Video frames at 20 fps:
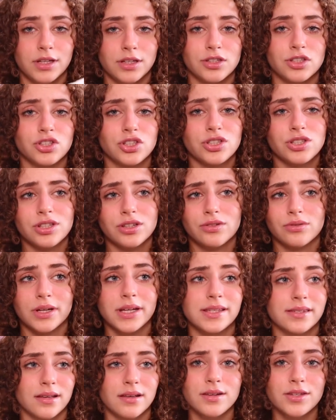it's just a
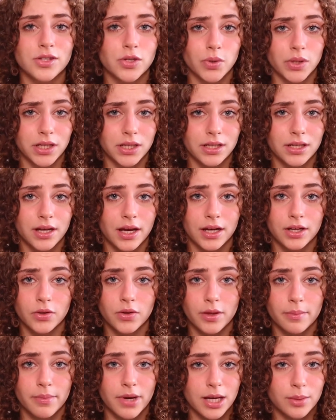great sunscreen. I know
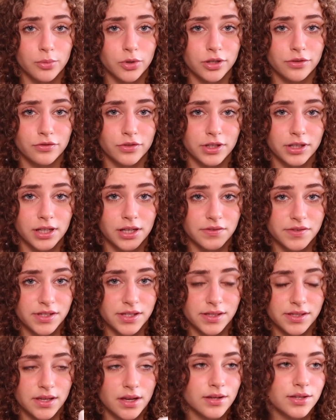that my boyfriend loves
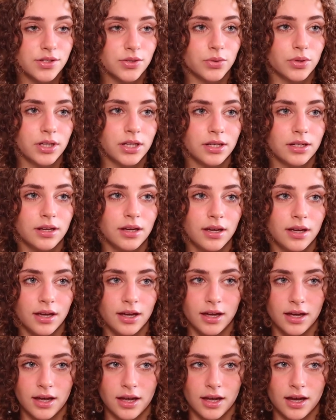this sunscreen,
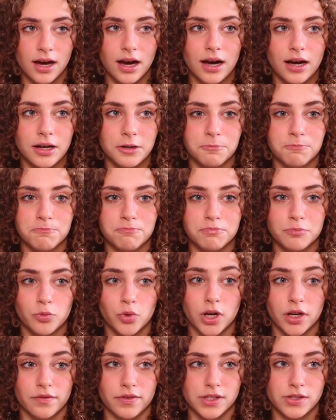
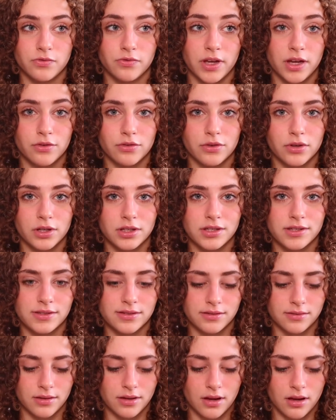one of his
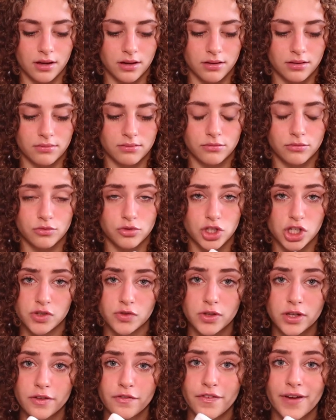favorites, just
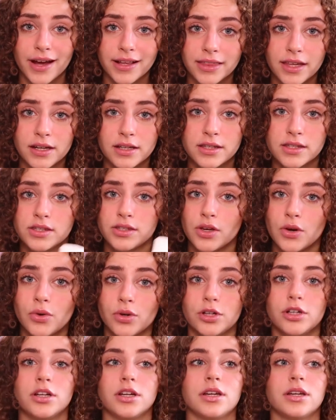for the fact that it's so
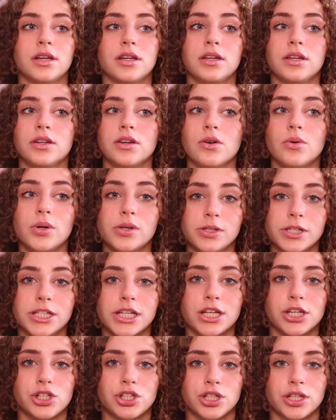good. No
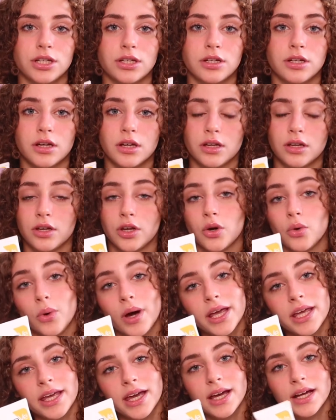irritation, no
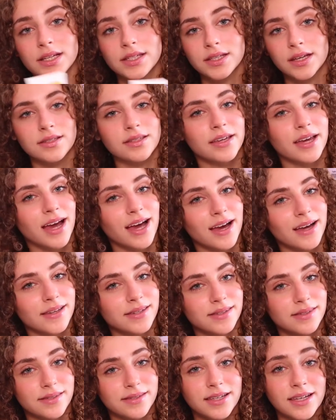white cast because it
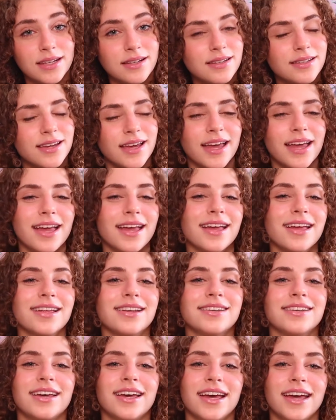has tint,
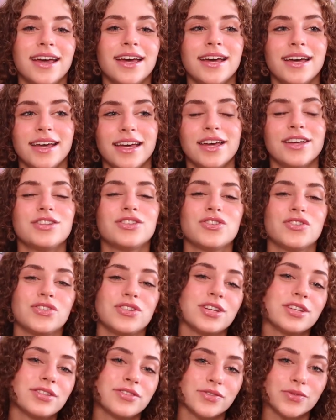and
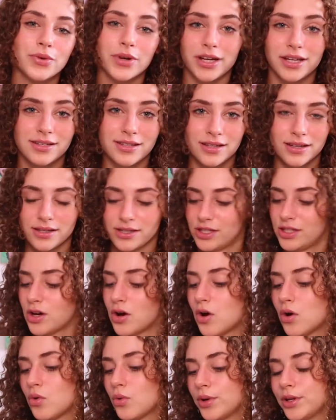it's great.
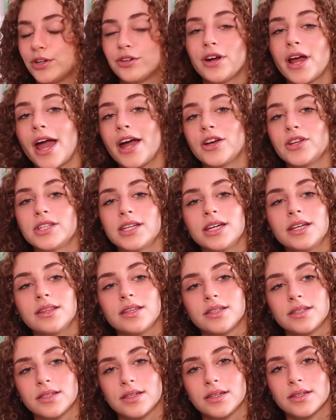So when you're Accutane,
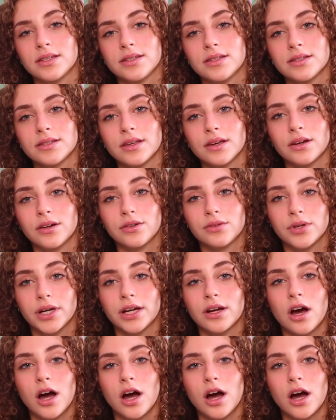this is a great